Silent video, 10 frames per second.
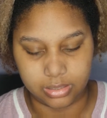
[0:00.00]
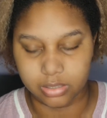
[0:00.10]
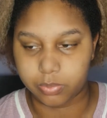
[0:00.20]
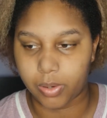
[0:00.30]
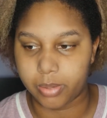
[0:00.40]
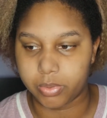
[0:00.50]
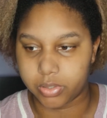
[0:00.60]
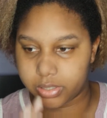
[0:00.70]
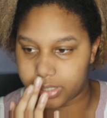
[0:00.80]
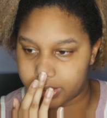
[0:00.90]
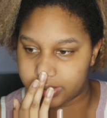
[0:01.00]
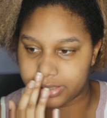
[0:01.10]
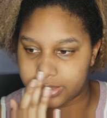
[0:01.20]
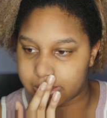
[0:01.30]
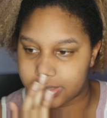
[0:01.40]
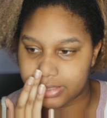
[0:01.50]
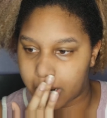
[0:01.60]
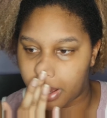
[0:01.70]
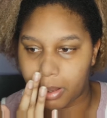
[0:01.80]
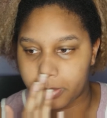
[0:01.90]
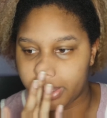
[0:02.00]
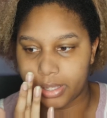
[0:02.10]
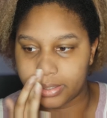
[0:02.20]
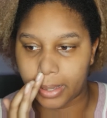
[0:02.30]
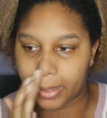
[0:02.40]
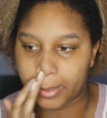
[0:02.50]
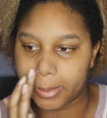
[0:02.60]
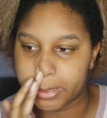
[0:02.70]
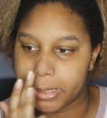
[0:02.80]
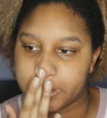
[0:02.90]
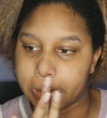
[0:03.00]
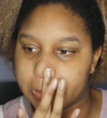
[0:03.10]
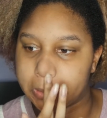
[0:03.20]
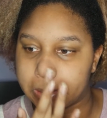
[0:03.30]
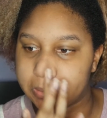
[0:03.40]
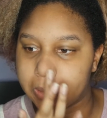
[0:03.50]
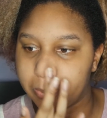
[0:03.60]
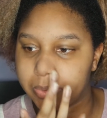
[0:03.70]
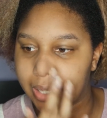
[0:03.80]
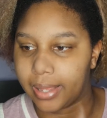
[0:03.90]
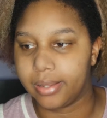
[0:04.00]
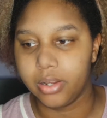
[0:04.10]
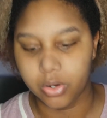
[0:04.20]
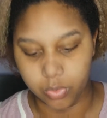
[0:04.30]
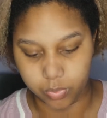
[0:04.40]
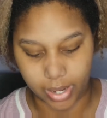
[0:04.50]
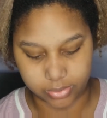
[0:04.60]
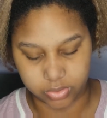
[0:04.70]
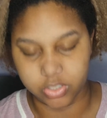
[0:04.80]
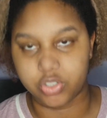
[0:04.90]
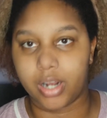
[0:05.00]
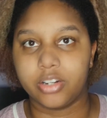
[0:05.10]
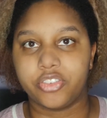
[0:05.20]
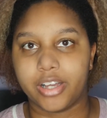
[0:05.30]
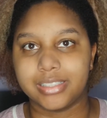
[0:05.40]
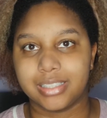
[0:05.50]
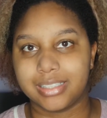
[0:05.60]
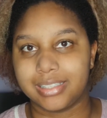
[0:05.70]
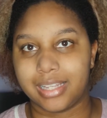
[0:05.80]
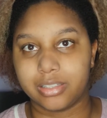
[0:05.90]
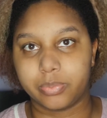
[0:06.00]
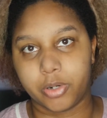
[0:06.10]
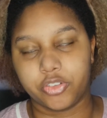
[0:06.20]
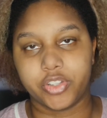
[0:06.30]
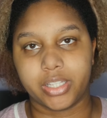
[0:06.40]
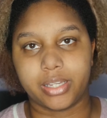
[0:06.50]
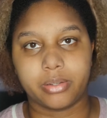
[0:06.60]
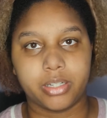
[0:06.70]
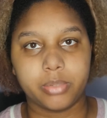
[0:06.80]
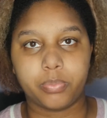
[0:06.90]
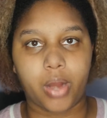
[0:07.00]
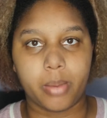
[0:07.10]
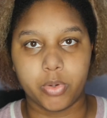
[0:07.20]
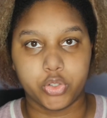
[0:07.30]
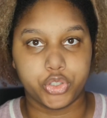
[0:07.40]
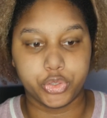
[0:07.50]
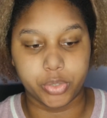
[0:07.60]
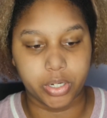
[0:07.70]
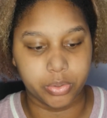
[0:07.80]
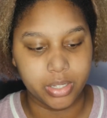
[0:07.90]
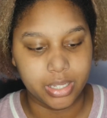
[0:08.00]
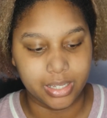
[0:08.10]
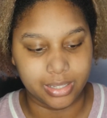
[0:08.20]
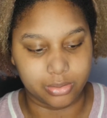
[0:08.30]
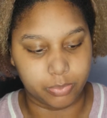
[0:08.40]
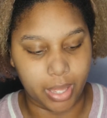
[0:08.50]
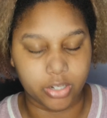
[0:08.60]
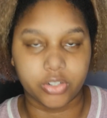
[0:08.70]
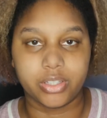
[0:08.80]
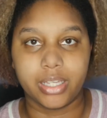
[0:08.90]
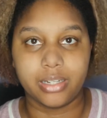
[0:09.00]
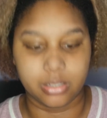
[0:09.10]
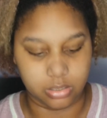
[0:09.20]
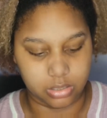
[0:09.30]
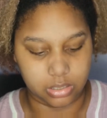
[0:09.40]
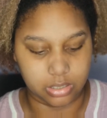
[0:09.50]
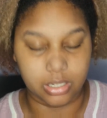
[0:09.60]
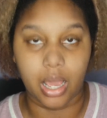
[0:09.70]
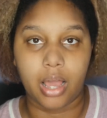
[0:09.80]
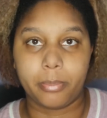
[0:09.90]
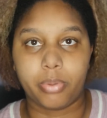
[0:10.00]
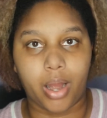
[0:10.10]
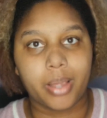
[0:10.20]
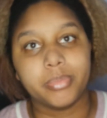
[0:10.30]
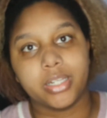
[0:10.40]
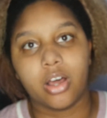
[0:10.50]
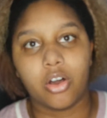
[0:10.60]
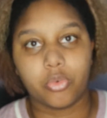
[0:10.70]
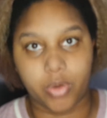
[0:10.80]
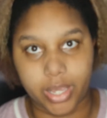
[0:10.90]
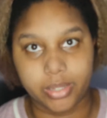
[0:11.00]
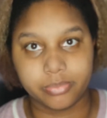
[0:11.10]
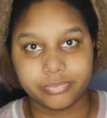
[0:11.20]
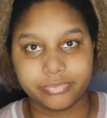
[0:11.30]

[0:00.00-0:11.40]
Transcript: this primer does its job and I should just accept that rather than trying to find something that is perfect. Like a good primer duo is better than not primed at all, right?